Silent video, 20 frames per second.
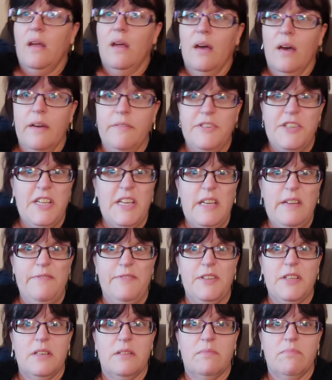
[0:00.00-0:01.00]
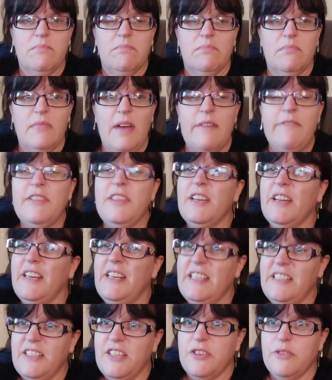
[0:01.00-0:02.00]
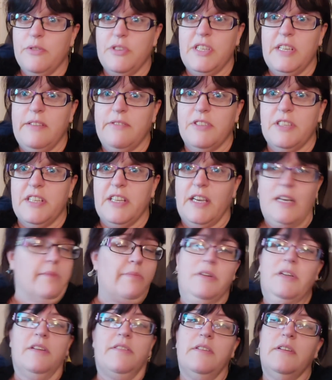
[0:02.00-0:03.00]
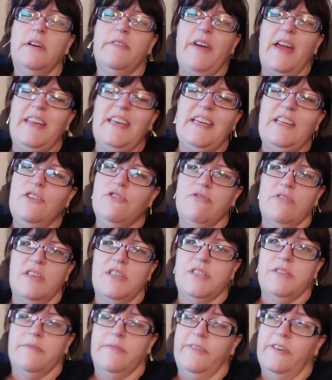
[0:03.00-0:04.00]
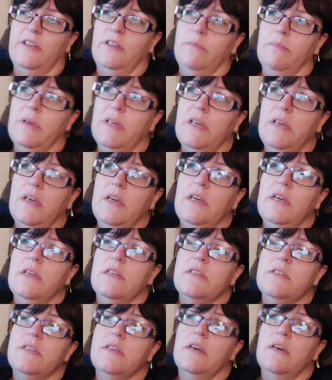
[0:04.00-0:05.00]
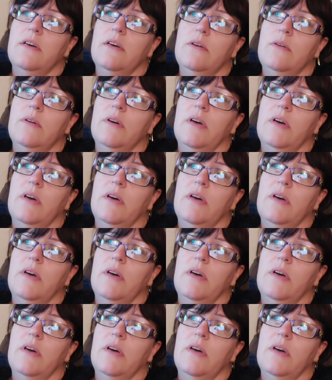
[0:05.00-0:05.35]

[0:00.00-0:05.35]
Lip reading: achieved everything I needed to achieve today, but nothing of any interest to film. So